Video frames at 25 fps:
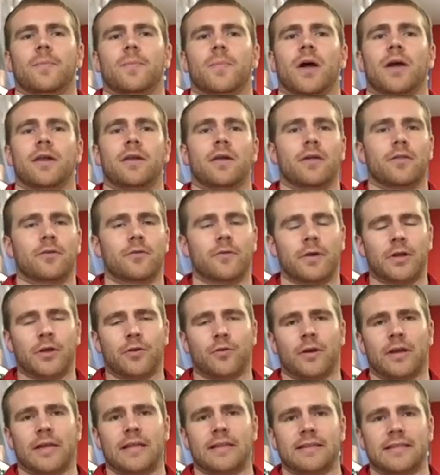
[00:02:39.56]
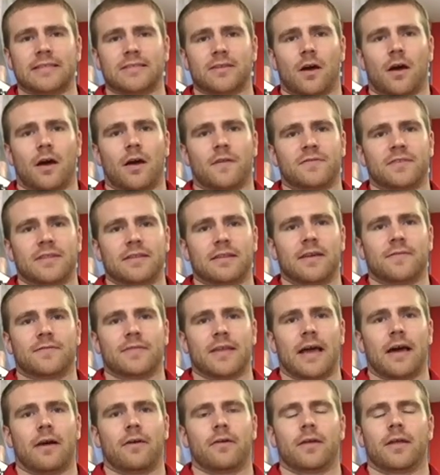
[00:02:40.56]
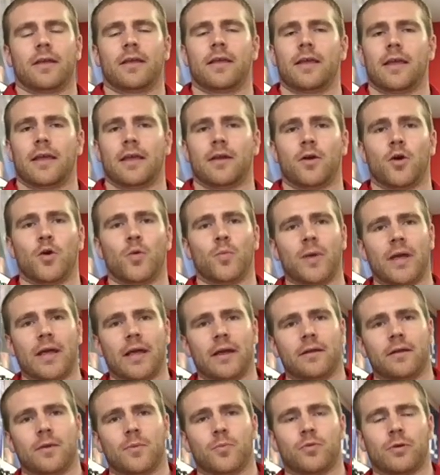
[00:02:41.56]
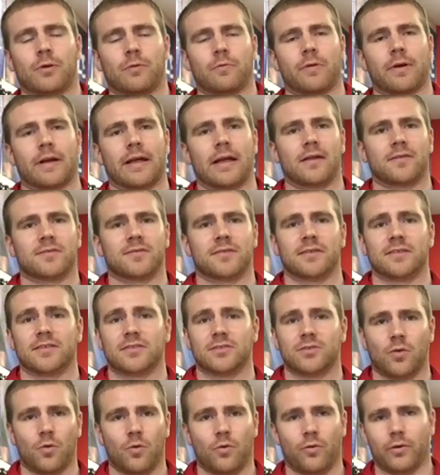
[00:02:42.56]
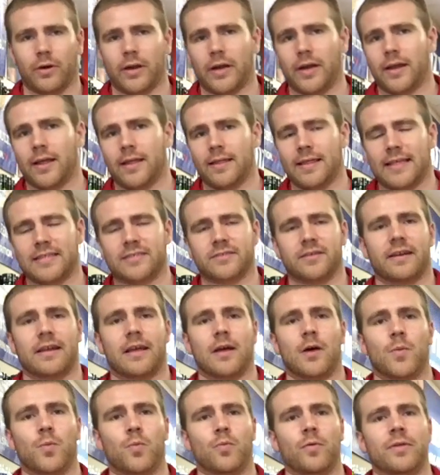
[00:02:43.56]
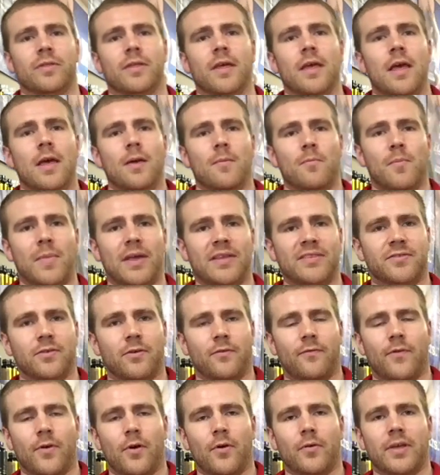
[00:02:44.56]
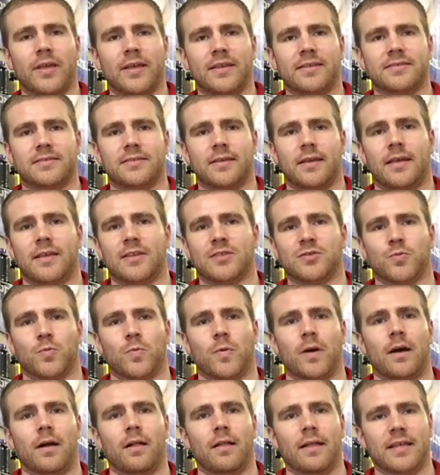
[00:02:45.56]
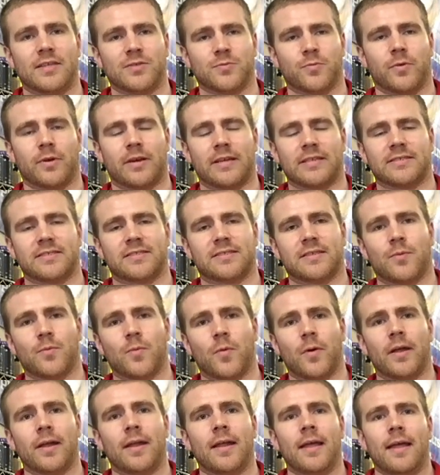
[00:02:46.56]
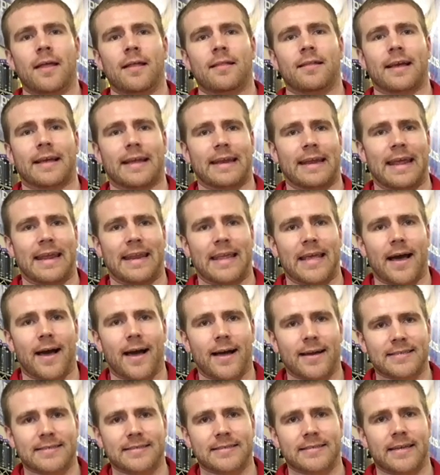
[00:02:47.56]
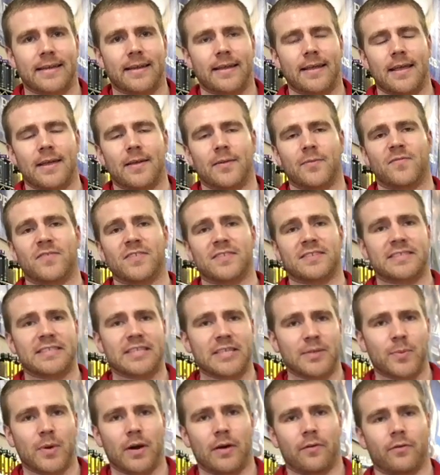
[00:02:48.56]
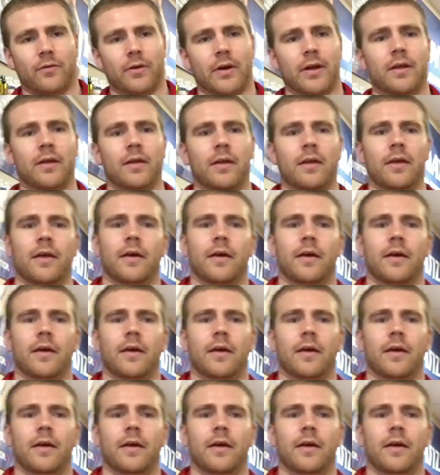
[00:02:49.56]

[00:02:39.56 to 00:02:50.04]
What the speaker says: Another ingredient that's often left out in homemade pre-workouts is taurine. That's going to help with mental focus as well as work as somewhat like an antioxidant and fatigue buffering.